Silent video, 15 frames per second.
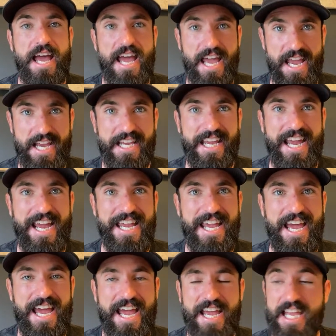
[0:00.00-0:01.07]

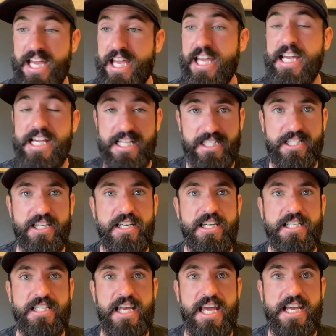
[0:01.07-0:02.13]
AKA, it's going
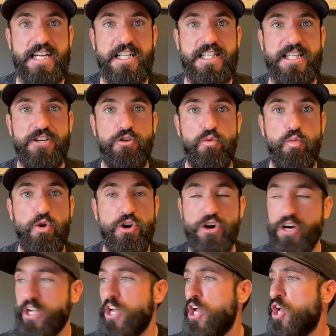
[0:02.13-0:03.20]
to take a little
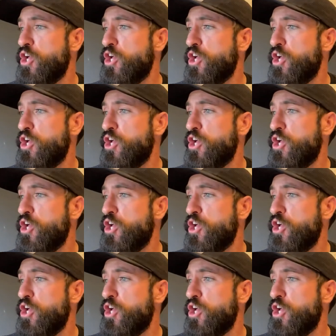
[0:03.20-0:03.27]
work.